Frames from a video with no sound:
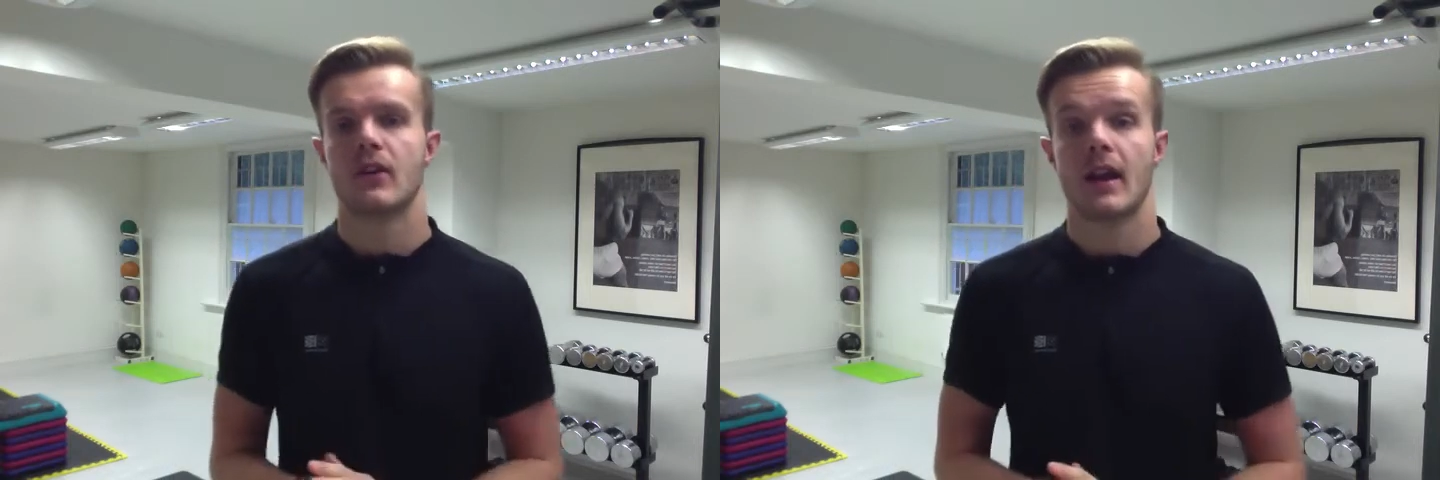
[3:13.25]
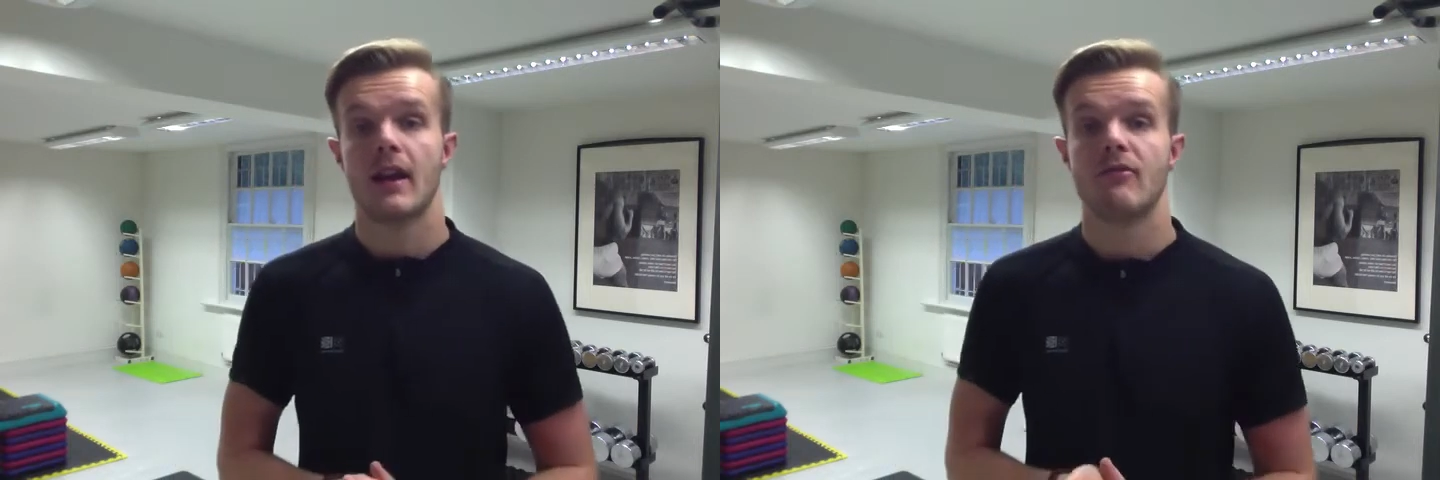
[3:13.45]

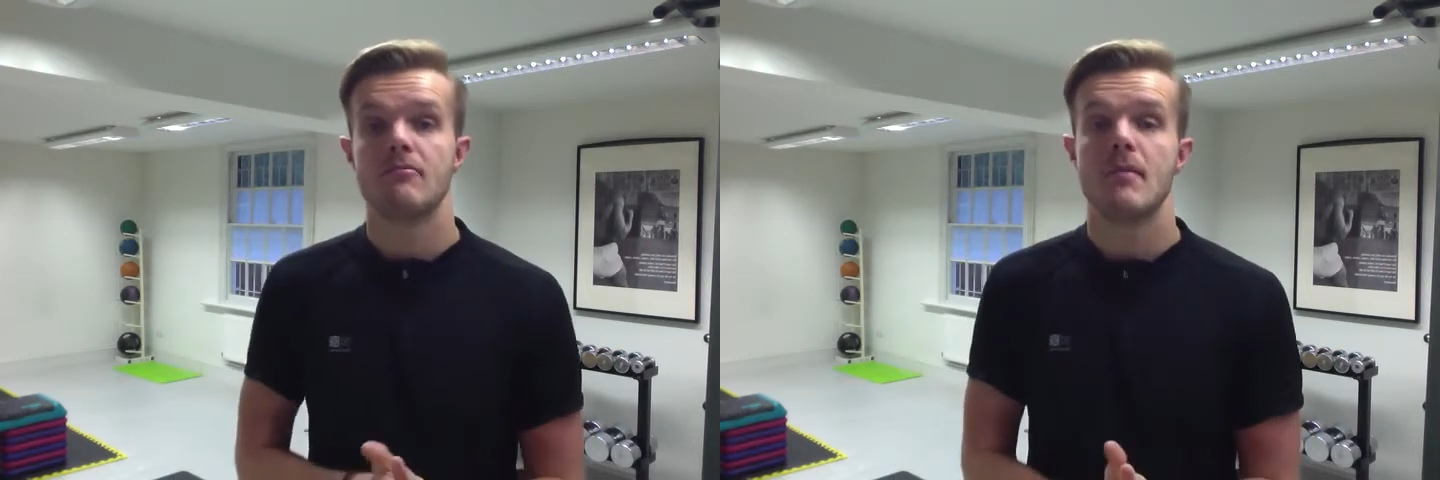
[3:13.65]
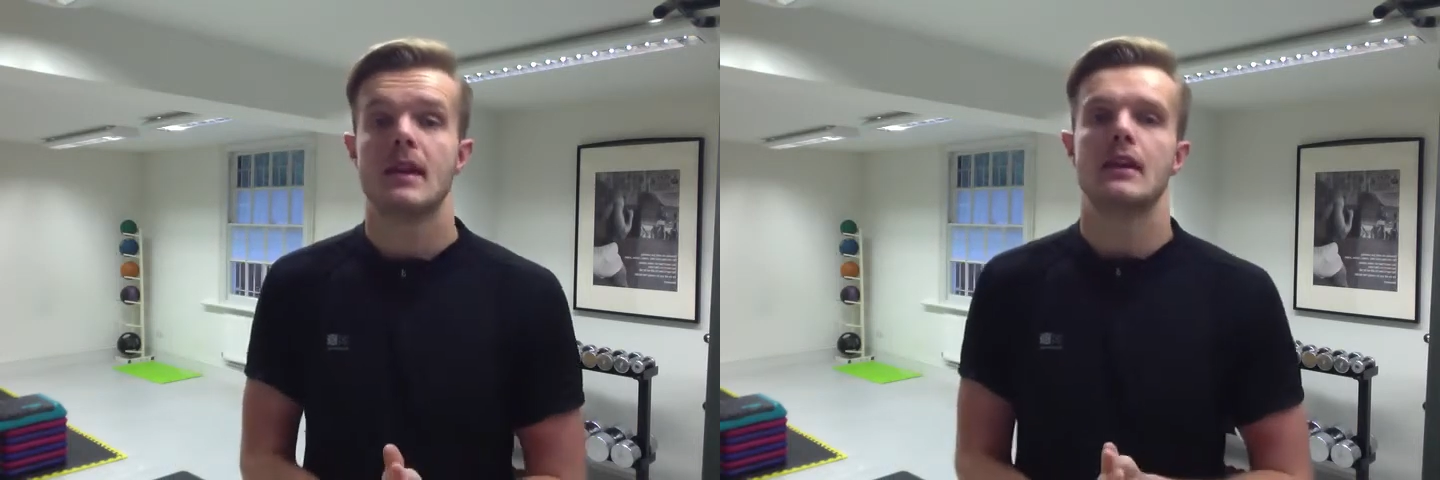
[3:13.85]
kind of
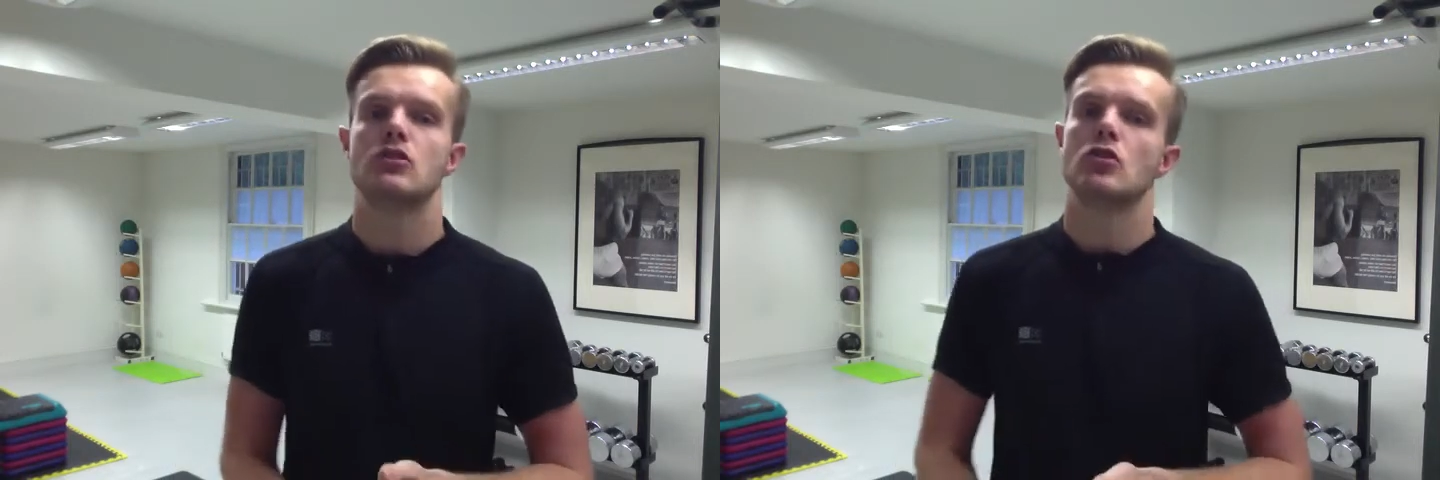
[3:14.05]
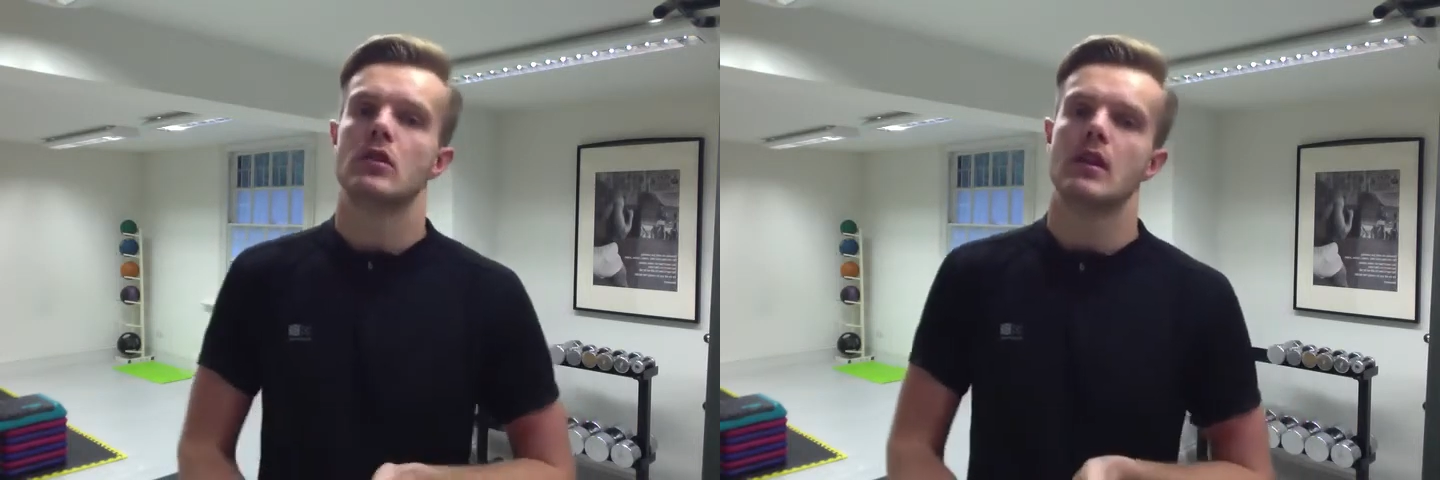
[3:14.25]
making
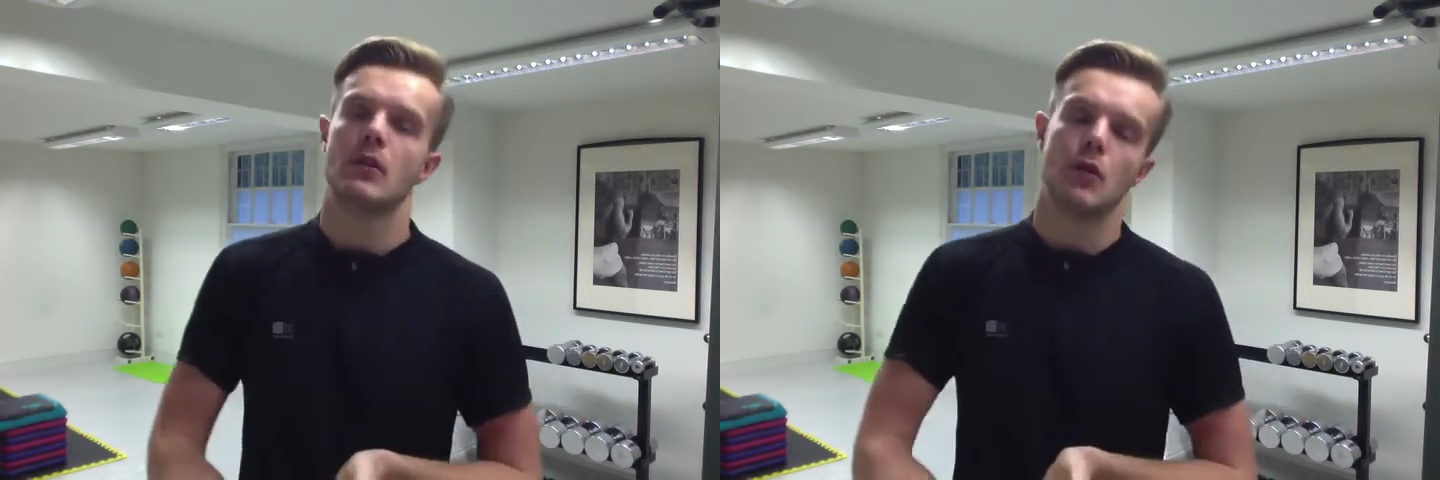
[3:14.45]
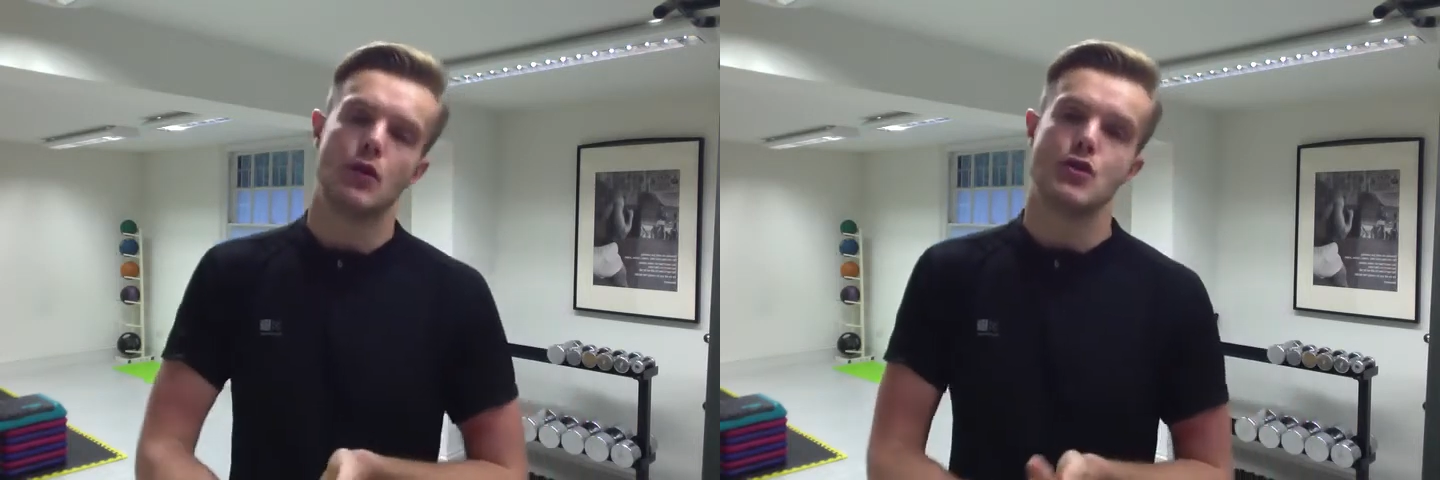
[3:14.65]
sure that
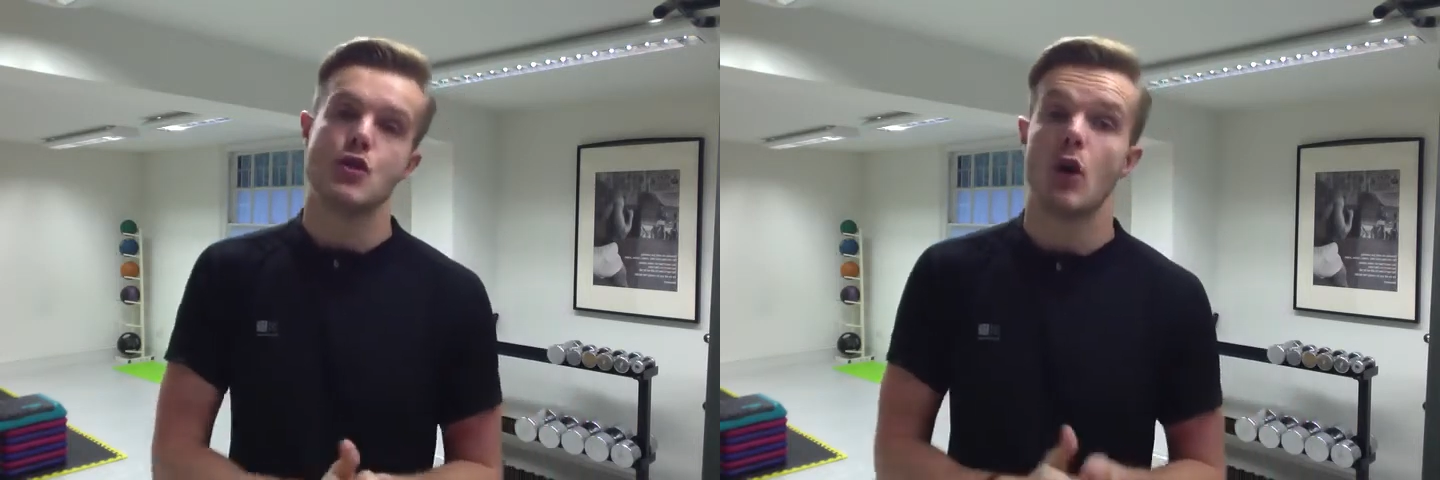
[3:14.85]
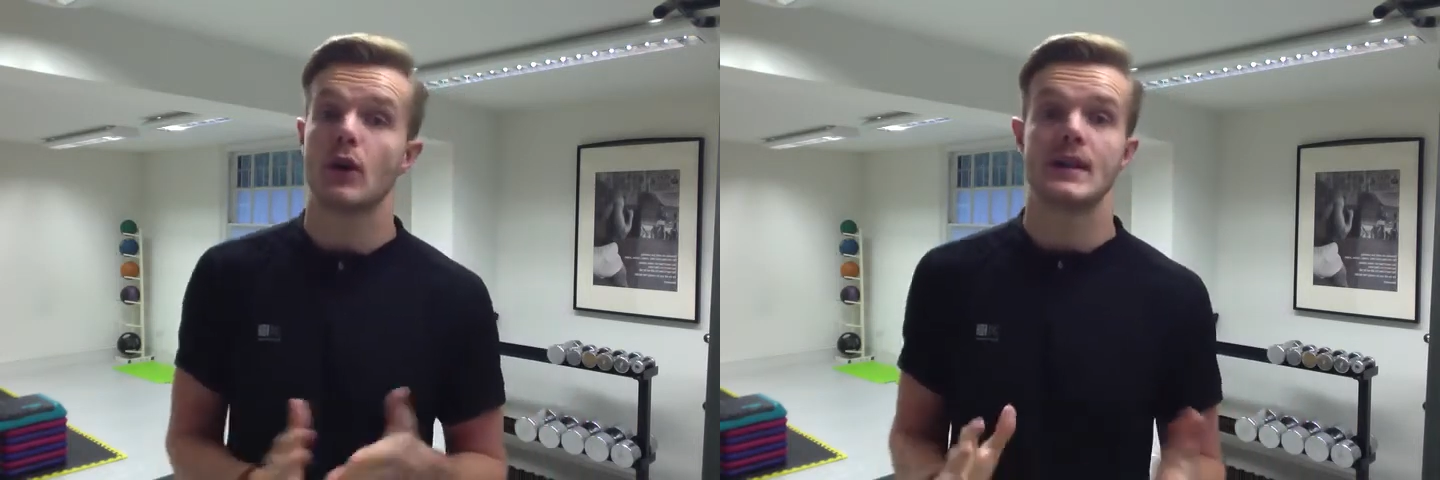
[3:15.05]
you're
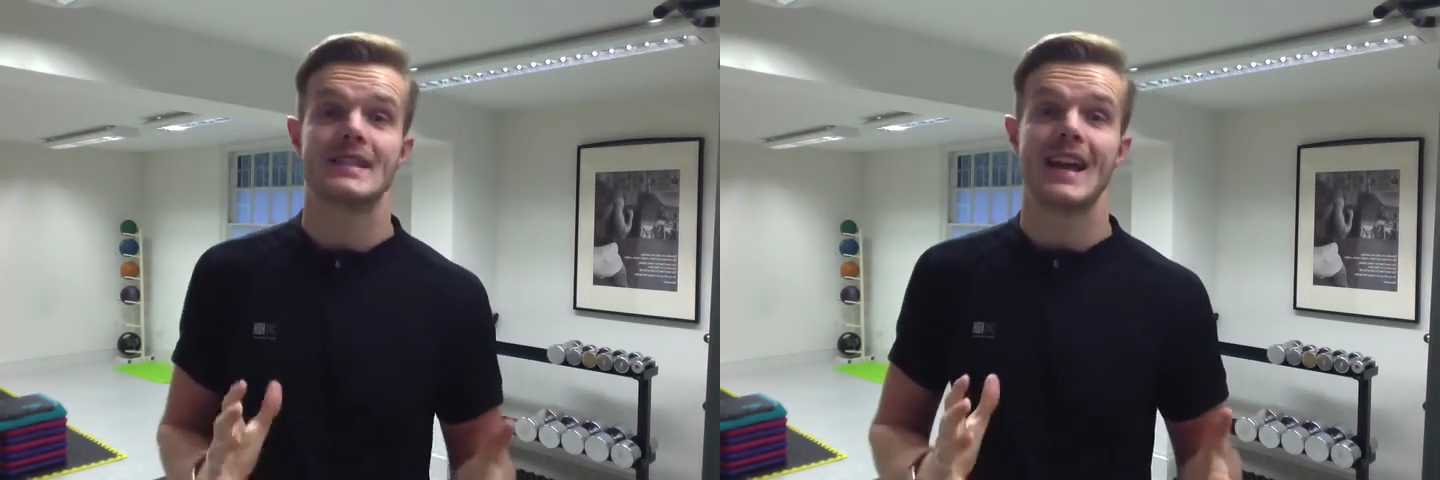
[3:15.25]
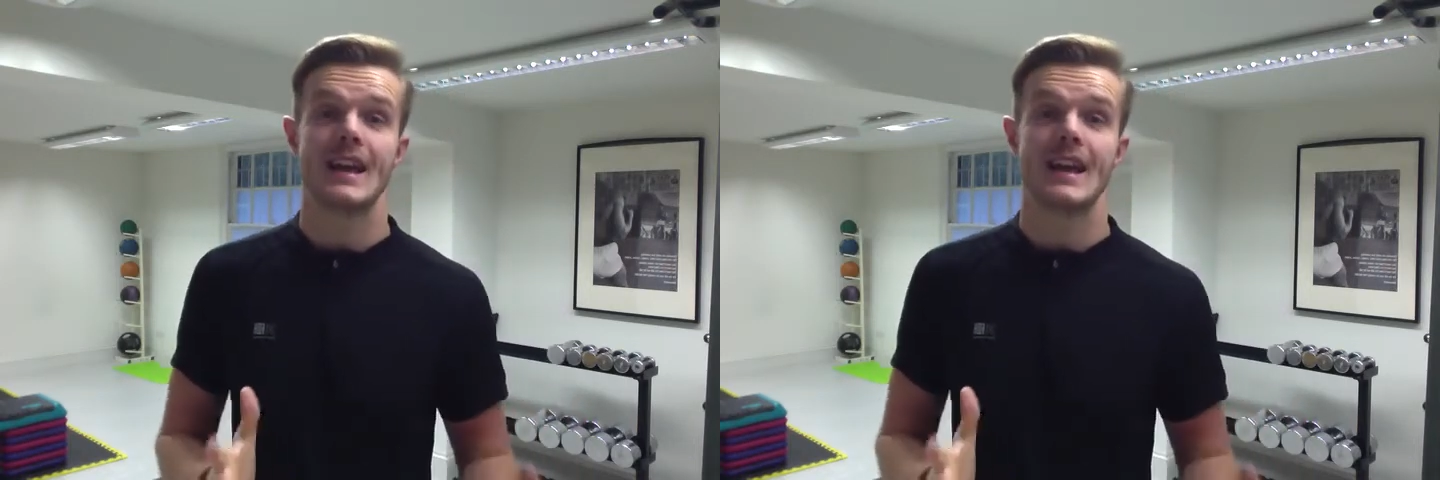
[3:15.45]
not going to get